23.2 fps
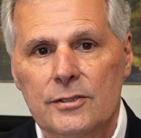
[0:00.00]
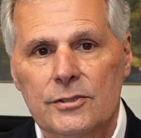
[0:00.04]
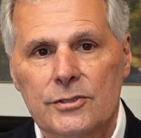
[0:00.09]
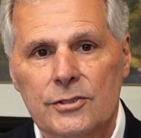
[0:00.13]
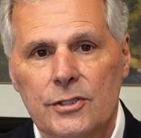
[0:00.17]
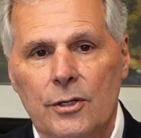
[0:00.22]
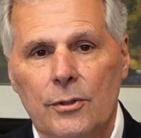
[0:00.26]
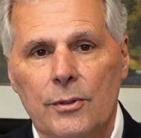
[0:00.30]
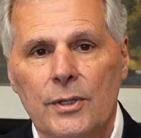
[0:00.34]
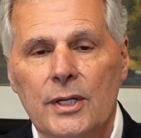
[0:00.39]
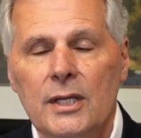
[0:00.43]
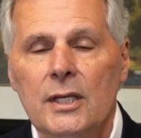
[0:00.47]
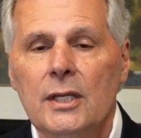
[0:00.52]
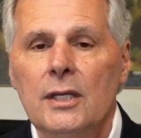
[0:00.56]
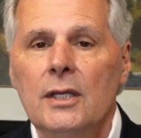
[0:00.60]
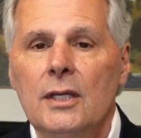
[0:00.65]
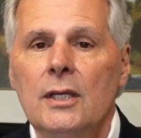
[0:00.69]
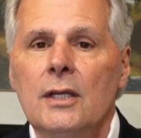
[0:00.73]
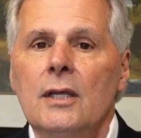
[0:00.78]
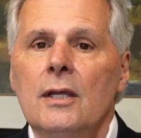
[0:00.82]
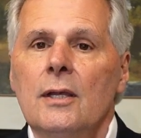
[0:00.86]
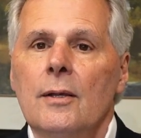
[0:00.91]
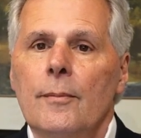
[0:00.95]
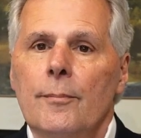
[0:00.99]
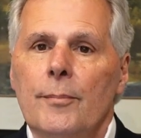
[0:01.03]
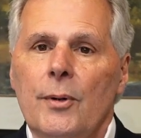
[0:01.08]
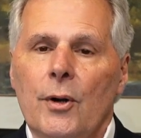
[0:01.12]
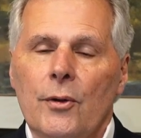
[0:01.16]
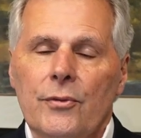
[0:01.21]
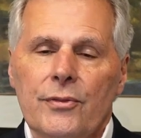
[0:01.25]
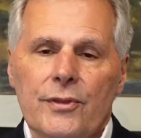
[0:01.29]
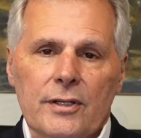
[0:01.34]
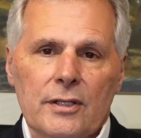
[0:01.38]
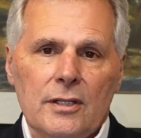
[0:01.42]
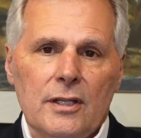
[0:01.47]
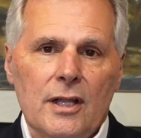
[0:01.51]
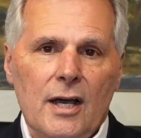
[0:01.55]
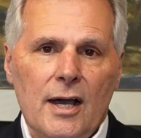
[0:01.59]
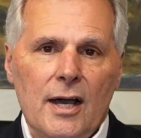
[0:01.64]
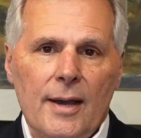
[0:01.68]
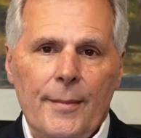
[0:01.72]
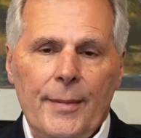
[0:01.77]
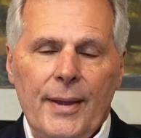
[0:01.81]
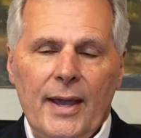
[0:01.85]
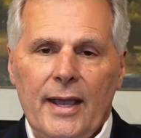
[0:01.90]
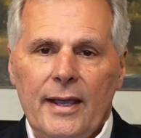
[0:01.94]
So both the
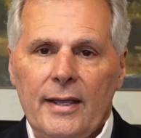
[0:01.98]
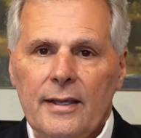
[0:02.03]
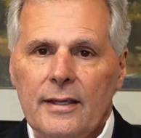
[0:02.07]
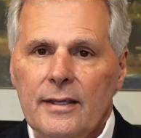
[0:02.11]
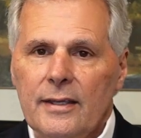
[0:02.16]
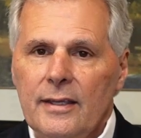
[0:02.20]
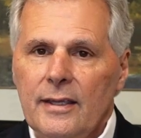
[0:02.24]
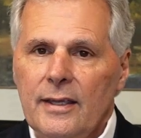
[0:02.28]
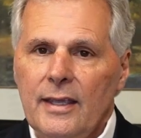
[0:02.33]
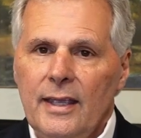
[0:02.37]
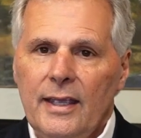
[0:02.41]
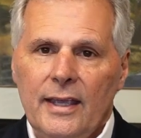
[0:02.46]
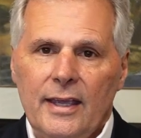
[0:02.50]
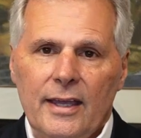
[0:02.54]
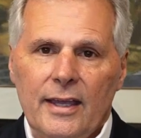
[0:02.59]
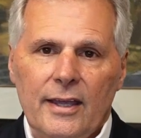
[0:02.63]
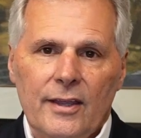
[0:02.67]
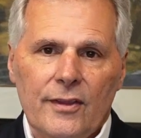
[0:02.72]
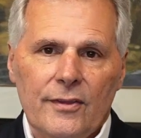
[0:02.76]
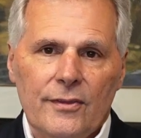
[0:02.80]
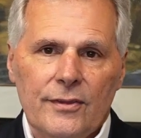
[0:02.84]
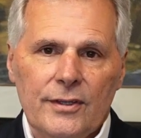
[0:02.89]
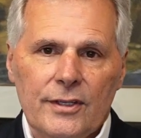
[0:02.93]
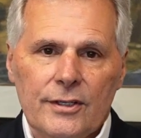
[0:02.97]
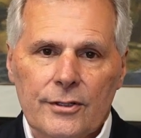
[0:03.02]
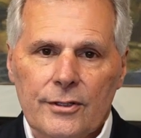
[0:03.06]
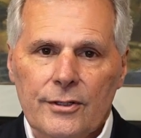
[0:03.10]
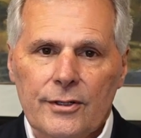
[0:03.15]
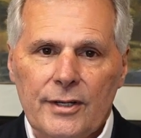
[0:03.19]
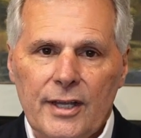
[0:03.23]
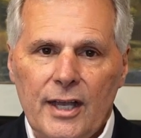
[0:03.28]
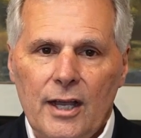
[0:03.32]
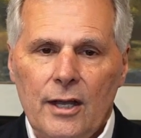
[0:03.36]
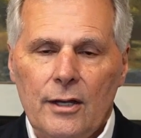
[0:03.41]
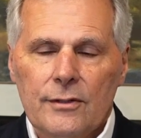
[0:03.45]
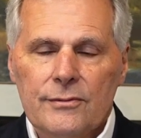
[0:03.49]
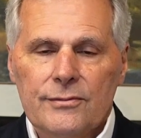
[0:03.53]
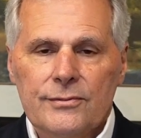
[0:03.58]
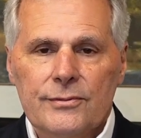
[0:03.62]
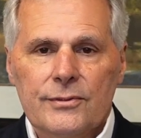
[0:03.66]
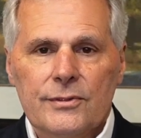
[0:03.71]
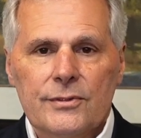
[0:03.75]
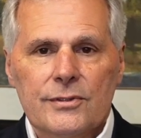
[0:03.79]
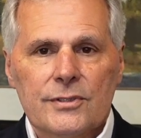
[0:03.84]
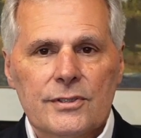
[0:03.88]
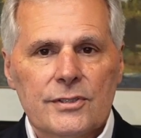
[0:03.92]
clawback and the earnout
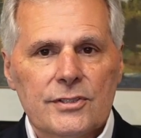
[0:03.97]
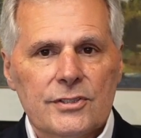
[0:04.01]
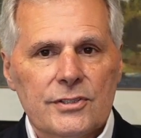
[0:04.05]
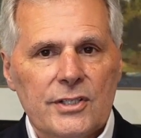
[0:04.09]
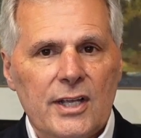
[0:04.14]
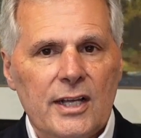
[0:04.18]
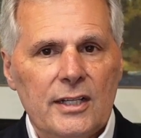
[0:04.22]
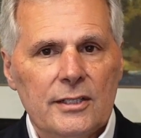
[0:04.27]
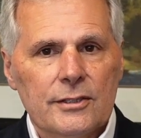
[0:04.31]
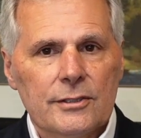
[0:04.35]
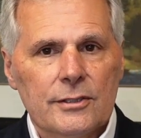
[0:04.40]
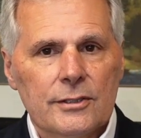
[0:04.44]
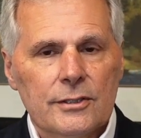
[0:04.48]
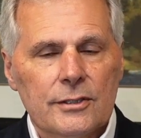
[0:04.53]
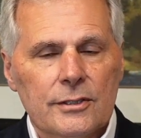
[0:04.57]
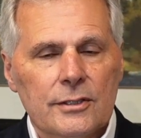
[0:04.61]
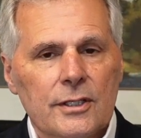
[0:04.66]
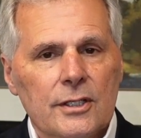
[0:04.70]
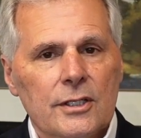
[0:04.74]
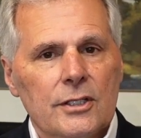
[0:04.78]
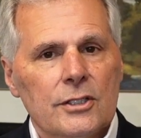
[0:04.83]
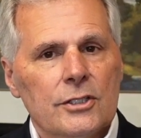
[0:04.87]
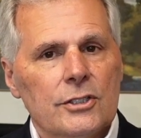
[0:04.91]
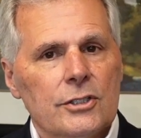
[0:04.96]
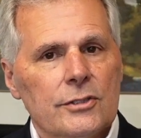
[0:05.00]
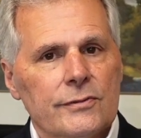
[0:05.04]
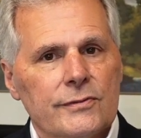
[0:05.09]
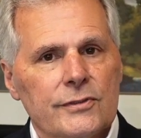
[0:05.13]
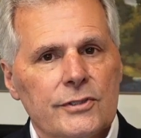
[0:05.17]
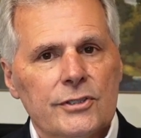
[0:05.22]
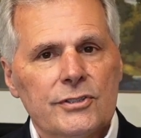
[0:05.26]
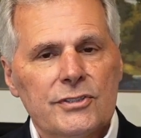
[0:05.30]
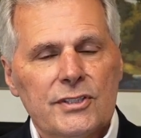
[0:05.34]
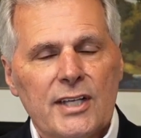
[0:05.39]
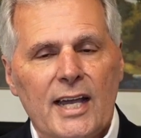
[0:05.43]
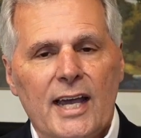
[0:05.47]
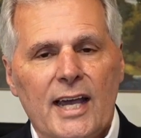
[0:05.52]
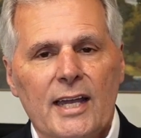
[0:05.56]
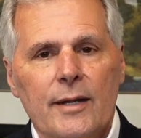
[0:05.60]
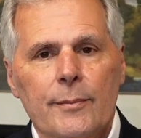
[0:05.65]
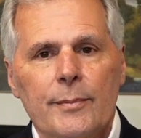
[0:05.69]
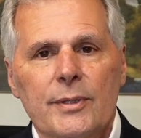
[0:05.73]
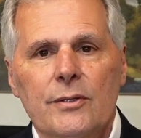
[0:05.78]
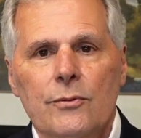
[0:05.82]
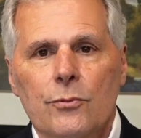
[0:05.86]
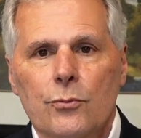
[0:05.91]
for the seller, you've just got
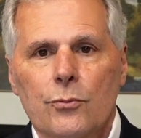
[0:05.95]
to be